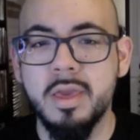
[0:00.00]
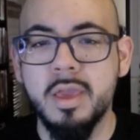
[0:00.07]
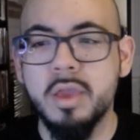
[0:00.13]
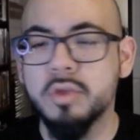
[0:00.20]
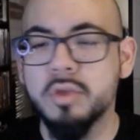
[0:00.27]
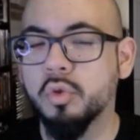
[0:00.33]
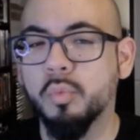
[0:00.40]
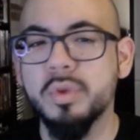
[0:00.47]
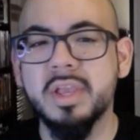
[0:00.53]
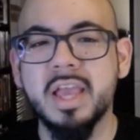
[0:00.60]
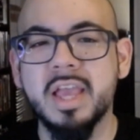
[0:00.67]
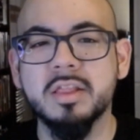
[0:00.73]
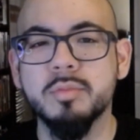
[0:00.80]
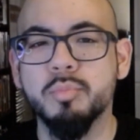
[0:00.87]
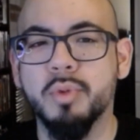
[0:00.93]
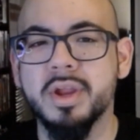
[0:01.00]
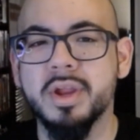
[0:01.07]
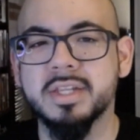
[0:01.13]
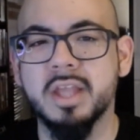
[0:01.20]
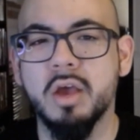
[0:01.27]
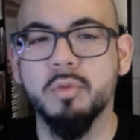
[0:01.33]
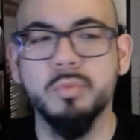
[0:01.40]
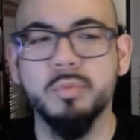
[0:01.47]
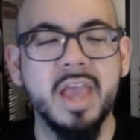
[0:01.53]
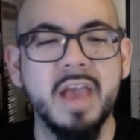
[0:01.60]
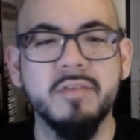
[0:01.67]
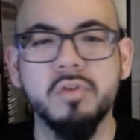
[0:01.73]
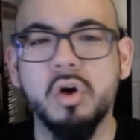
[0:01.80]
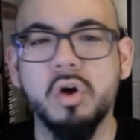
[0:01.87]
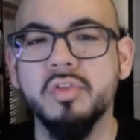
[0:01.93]
So we get the breakdown. We have
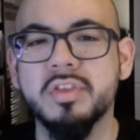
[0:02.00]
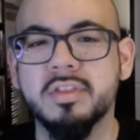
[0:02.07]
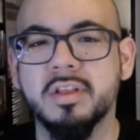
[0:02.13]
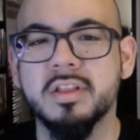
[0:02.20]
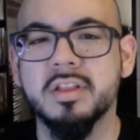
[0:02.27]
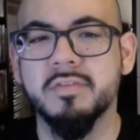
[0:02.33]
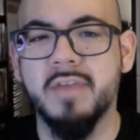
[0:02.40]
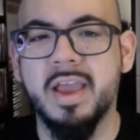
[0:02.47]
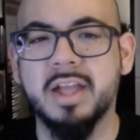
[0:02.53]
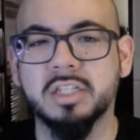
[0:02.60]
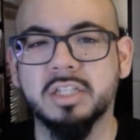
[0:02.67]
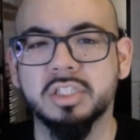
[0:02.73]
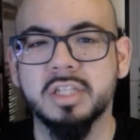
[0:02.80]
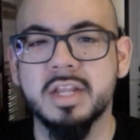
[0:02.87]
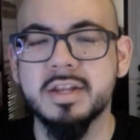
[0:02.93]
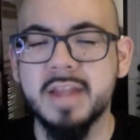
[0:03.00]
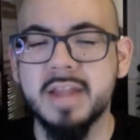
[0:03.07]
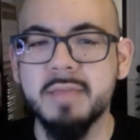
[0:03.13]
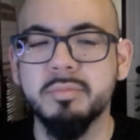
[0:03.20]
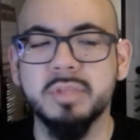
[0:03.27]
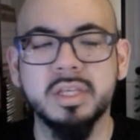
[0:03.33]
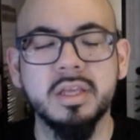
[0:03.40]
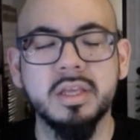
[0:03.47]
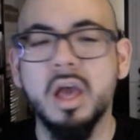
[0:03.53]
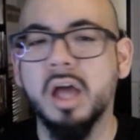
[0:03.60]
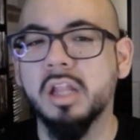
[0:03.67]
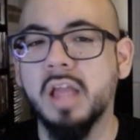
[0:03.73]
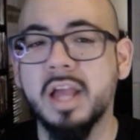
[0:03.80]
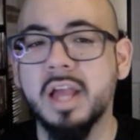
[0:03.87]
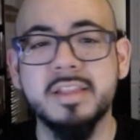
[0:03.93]
all this tons of action, and namely, a
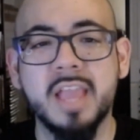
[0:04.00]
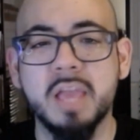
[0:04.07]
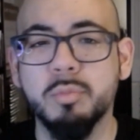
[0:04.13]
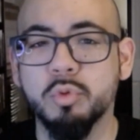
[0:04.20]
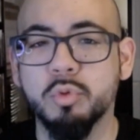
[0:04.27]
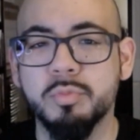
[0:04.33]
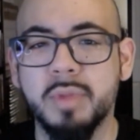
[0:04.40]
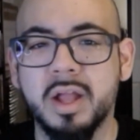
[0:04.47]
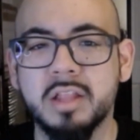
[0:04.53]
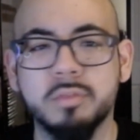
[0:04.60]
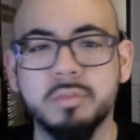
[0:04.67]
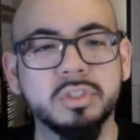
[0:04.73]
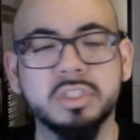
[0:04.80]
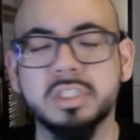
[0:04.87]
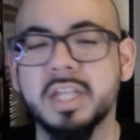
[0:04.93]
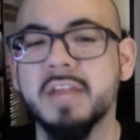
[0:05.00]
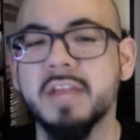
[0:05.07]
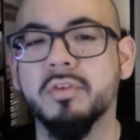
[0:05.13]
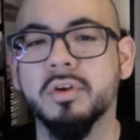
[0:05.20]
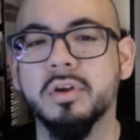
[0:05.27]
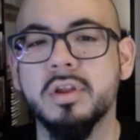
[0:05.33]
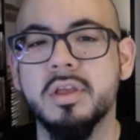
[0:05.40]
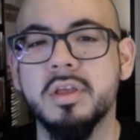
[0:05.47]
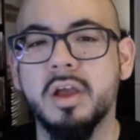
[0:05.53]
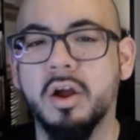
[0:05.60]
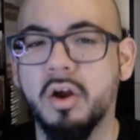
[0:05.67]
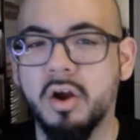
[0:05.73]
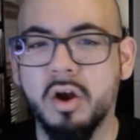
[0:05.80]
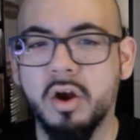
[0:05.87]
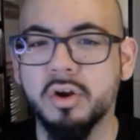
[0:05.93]
lot of table spots, which never
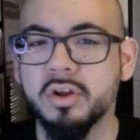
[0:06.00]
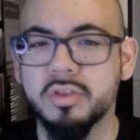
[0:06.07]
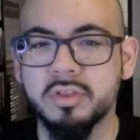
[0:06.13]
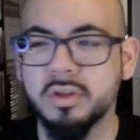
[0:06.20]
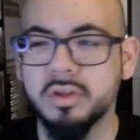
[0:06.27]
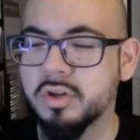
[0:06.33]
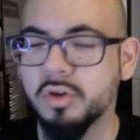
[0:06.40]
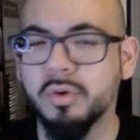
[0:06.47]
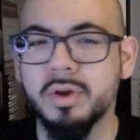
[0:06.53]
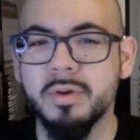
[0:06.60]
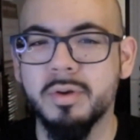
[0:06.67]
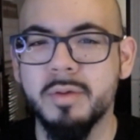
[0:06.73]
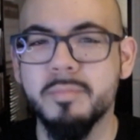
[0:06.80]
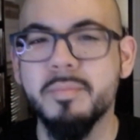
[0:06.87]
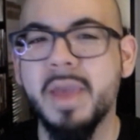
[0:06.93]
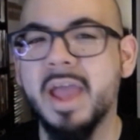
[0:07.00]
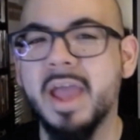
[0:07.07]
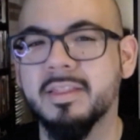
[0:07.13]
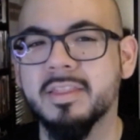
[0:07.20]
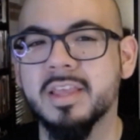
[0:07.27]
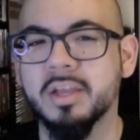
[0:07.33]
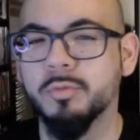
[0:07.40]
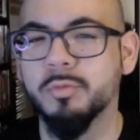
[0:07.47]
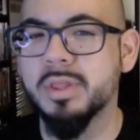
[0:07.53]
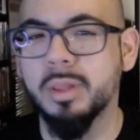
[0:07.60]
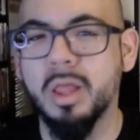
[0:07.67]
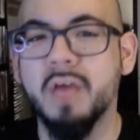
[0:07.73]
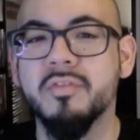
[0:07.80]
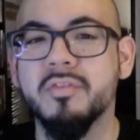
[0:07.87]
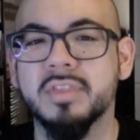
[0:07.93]
are a bad thing. We
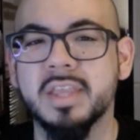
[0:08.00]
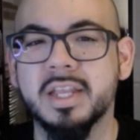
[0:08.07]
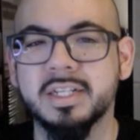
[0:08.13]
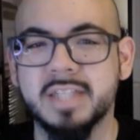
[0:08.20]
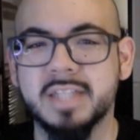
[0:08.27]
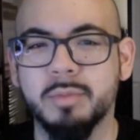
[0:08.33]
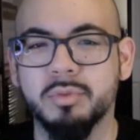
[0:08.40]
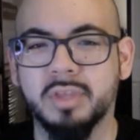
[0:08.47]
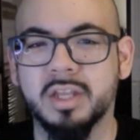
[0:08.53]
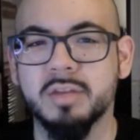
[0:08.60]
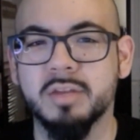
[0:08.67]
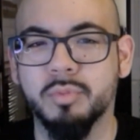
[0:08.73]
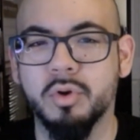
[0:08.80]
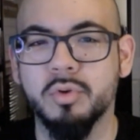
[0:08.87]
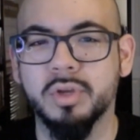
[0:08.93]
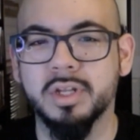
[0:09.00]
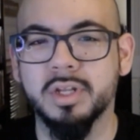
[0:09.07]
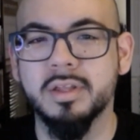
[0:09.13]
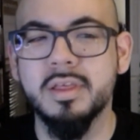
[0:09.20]
love seeing tables getting broken.